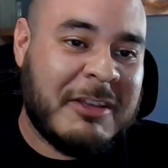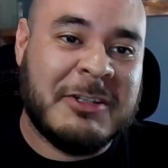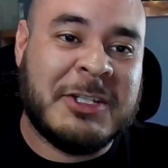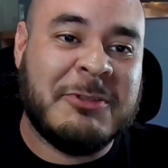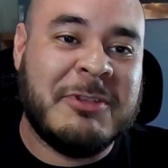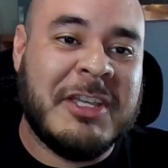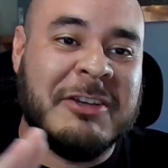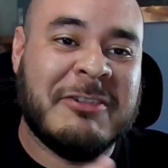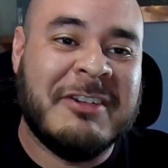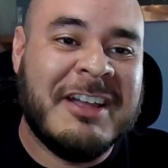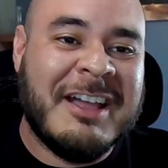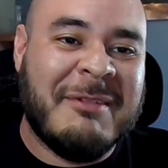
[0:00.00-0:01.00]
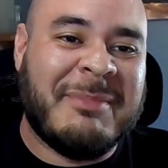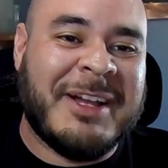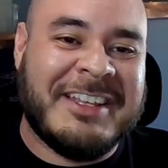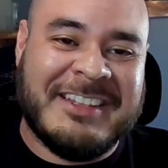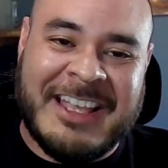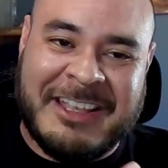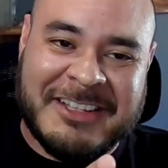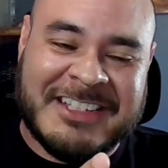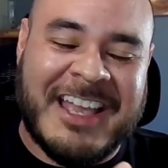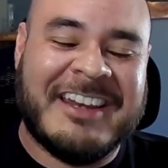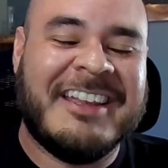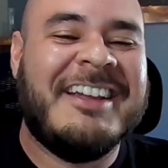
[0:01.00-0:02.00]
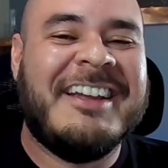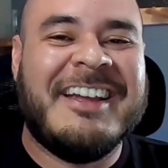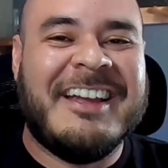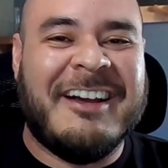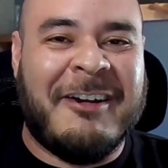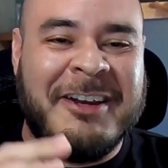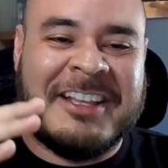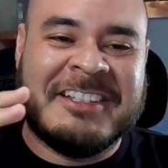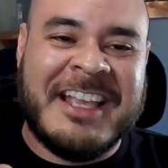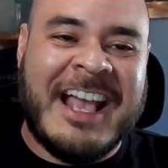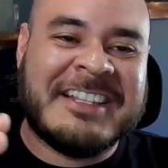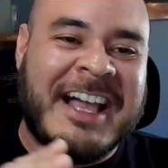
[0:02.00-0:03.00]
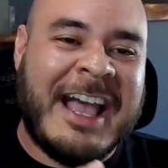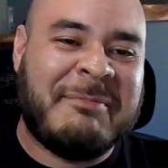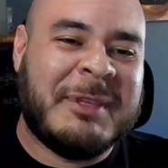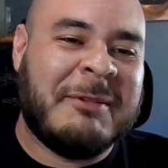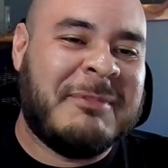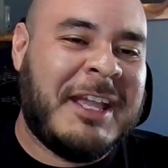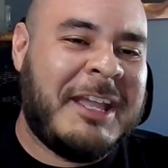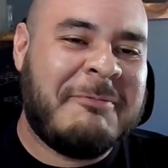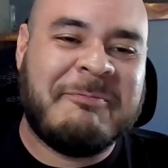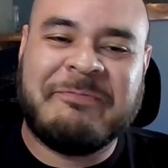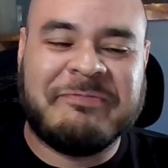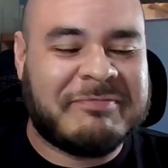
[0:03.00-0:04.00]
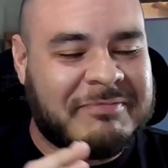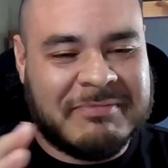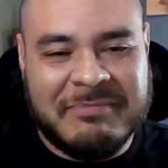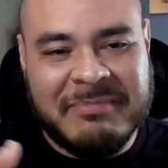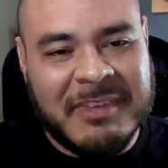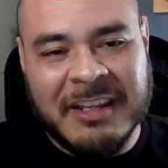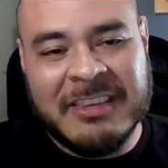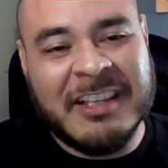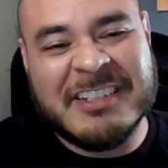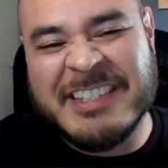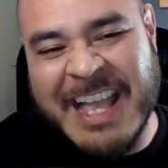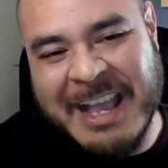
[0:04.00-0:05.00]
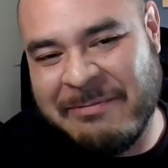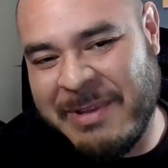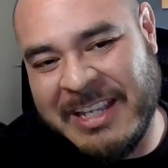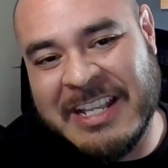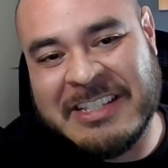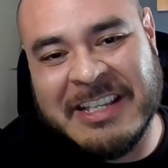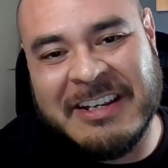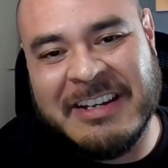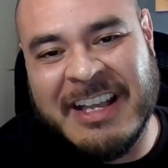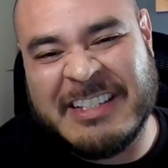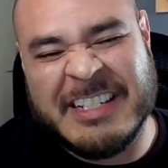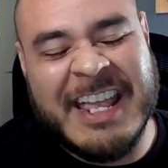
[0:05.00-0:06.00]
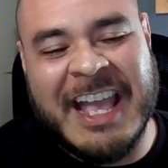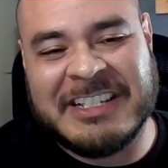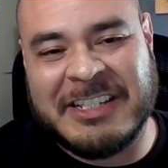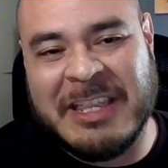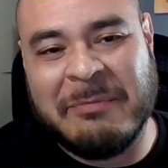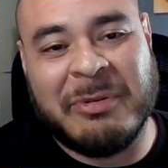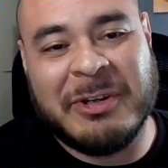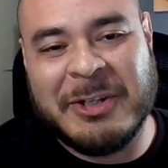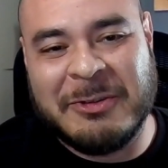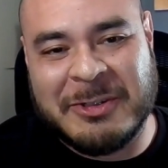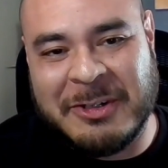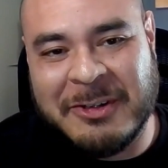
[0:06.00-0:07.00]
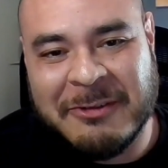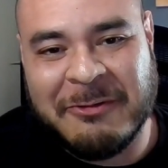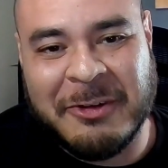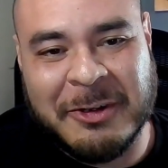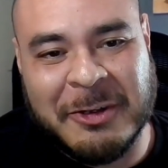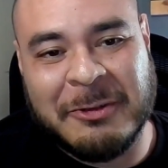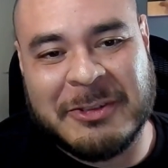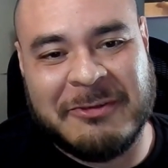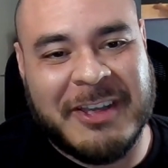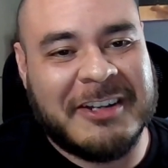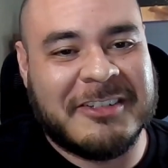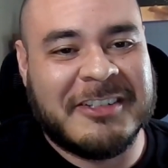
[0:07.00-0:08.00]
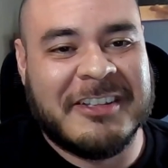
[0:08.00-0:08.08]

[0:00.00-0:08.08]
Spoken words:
do you. But like you said, only because it has a hyped up name does not mean it's an excellent producer for cultivators.